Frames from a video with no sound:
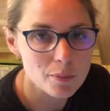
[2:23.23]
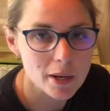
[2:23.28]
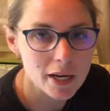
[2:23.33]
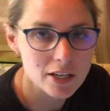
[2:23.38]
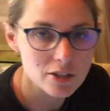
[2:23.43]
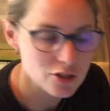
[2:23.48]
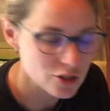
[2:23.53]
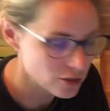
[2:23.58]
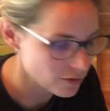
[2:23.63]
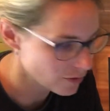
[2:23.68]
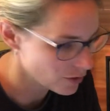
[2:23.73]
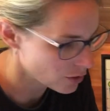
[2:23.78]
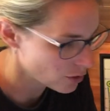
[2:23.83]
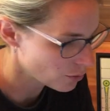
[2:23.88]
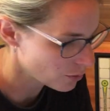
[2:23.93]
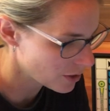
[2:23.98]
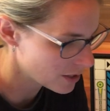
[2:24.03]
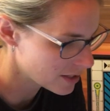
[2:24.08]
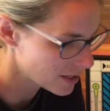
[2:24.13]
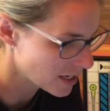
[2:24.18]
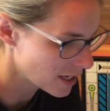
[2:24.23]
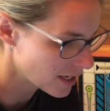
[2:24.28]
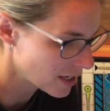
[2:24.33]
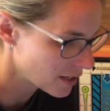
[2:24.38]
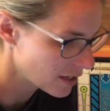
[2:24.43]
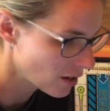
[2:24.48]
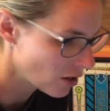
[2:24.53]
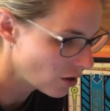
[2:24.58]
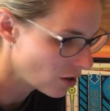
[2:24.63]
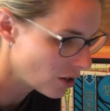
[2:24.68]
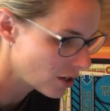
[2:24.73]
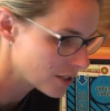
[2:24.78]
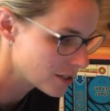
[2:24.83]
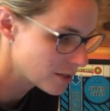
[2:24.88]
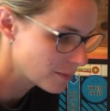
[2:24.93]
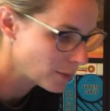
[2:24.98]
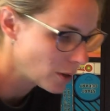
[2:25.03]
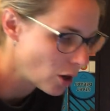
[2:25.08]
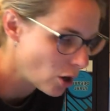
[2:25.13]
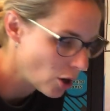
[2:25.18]
pages of the note that say
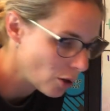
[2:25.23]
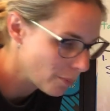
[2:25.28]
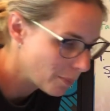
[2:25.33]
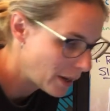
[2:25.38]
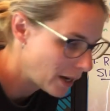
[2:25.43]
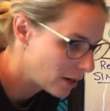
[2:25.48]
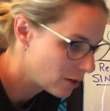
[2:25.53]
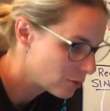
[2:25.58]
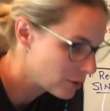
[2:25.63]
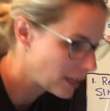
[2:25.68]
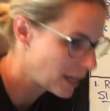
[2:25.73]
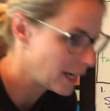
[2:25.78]
awesome compound